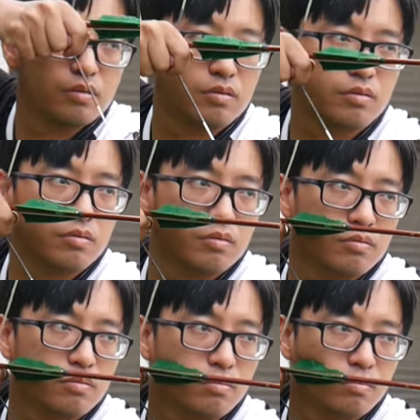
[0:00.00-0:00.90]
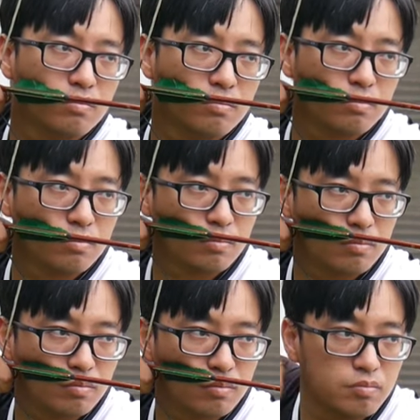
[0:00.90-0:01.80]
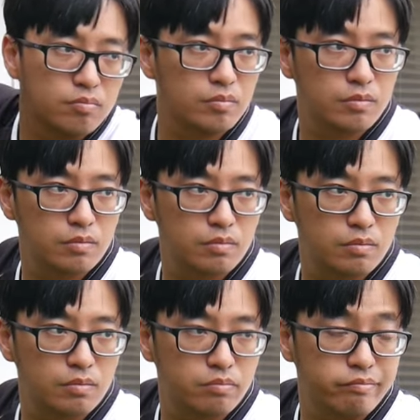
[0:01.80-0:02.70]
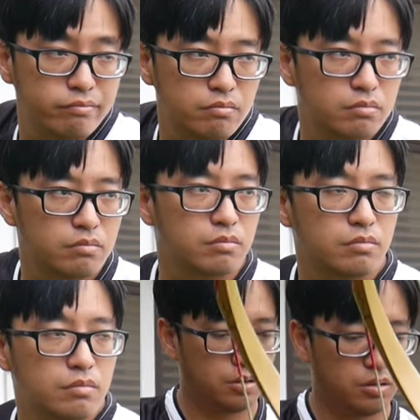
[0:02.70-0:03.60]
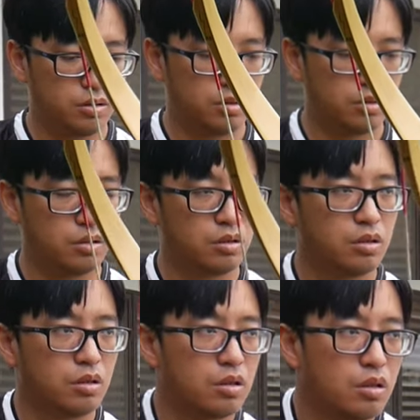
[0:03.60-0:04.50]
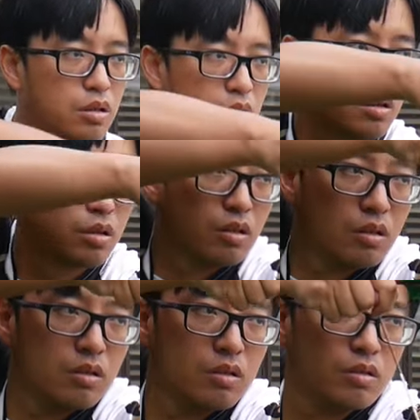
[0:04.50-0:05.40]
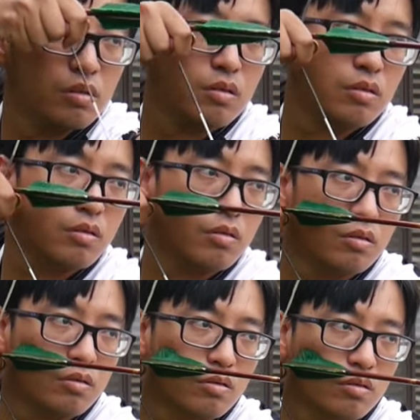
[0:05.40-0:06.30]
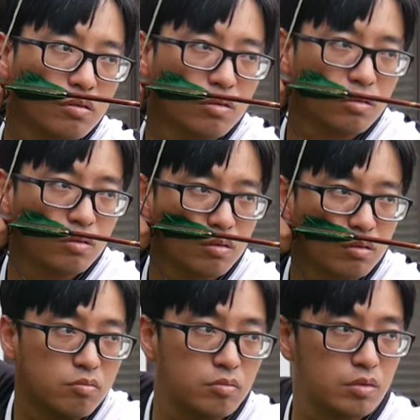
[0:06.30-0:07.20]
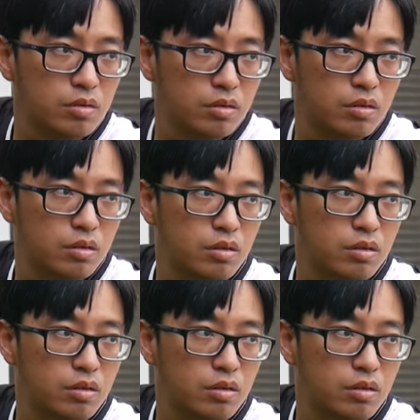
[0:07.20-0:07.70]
(silence)